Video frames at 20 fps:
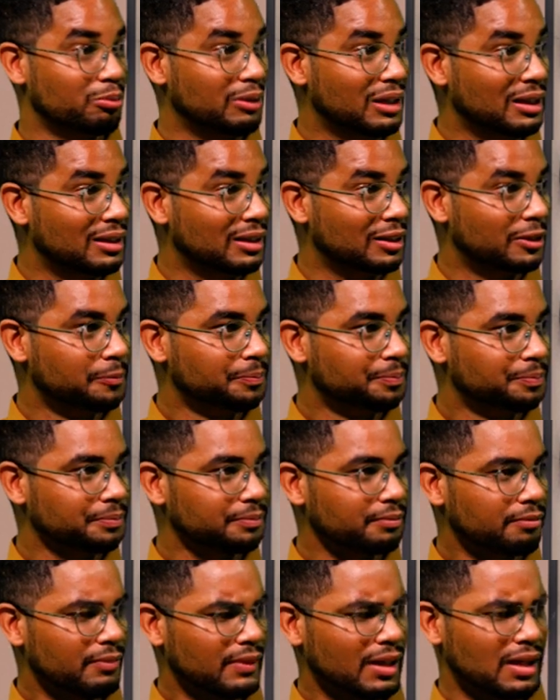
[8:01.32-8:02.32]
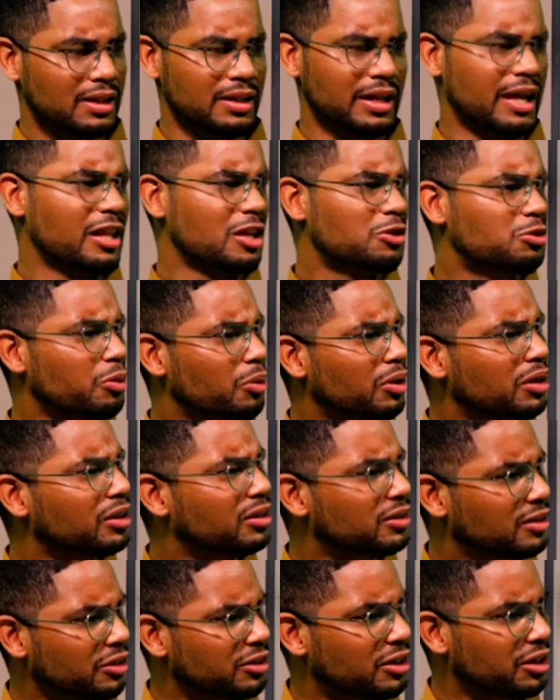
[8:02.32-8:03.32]
media. And that's where we want to
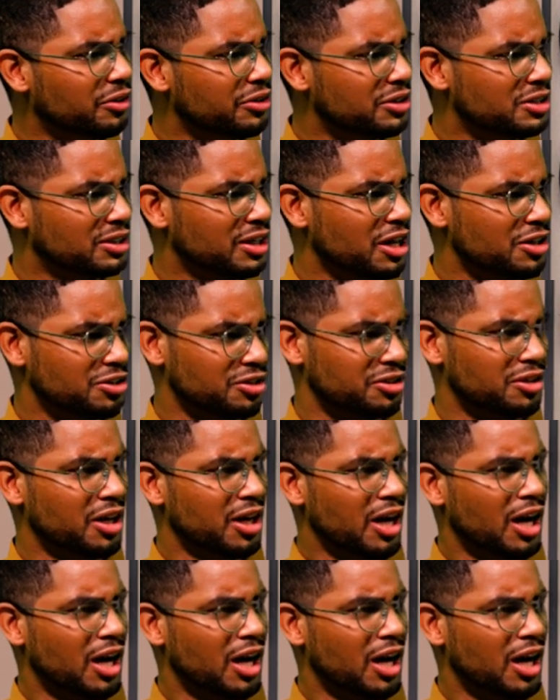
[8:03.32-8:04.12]
continue the discussion.